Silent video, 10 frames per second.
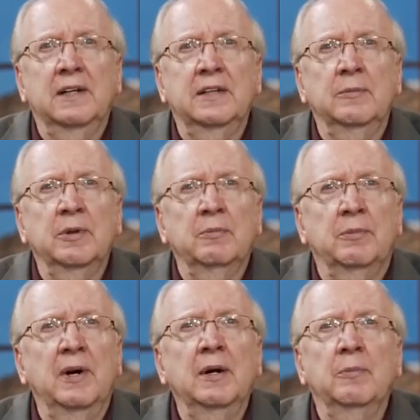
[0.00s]
get them to
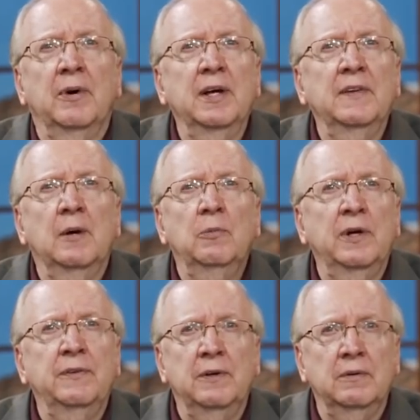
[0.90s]
bring them
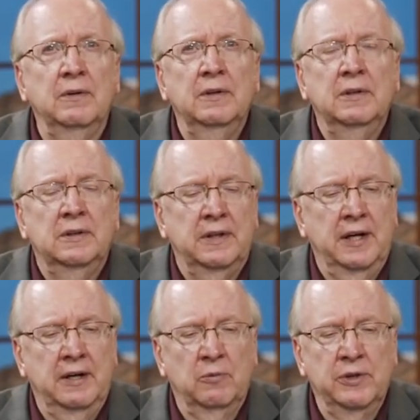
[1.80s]
with you,
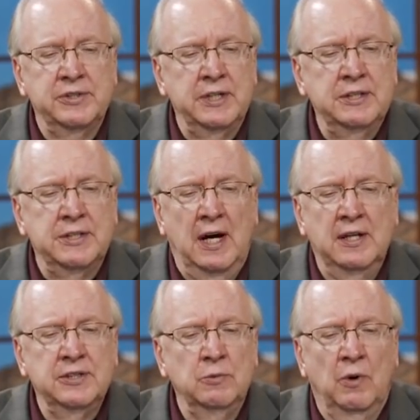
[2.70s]
and we'll see
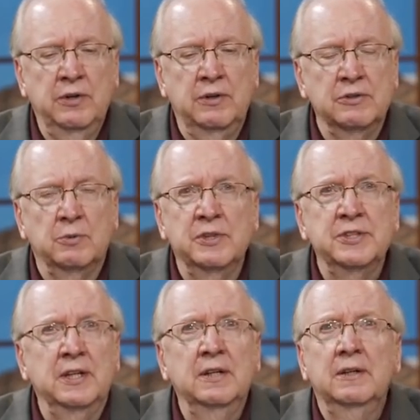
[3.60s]
signs and wonders.
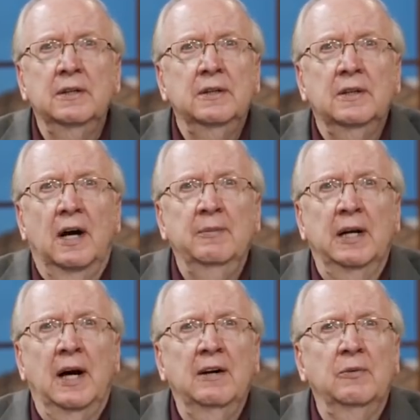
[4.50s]
We've
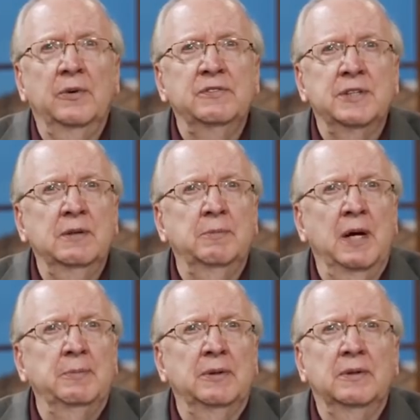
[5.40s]
seen
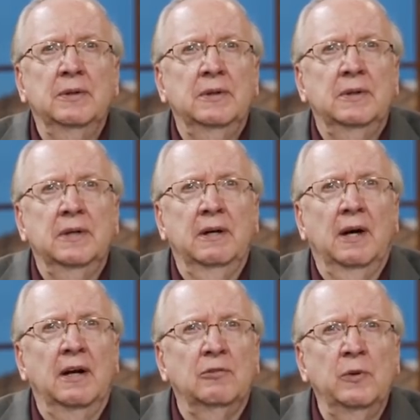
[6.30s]
people
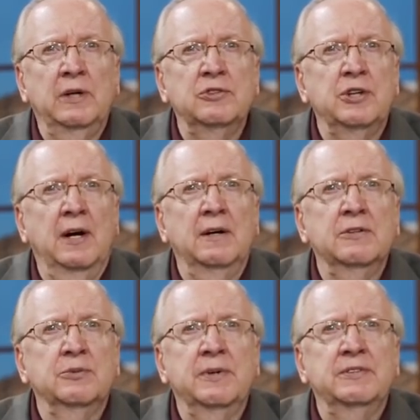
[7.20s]
get out of
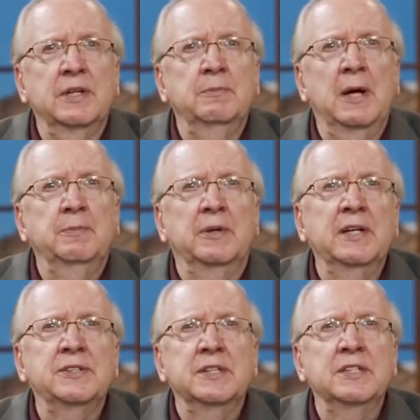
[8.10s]
wheelchairs. We've seen
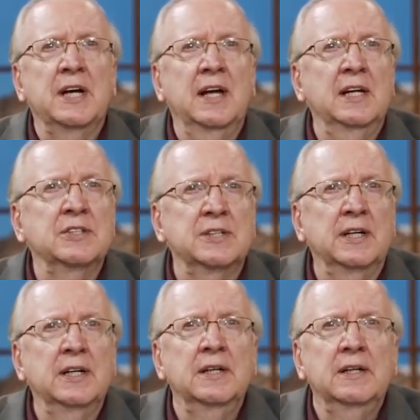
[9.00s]
people
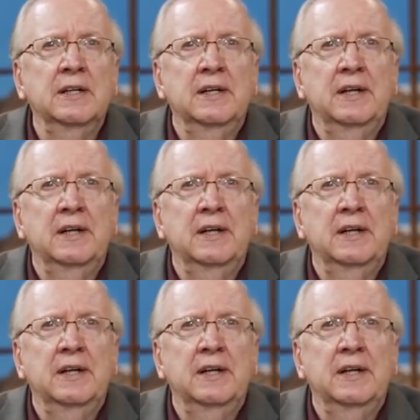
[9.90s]
instantaneously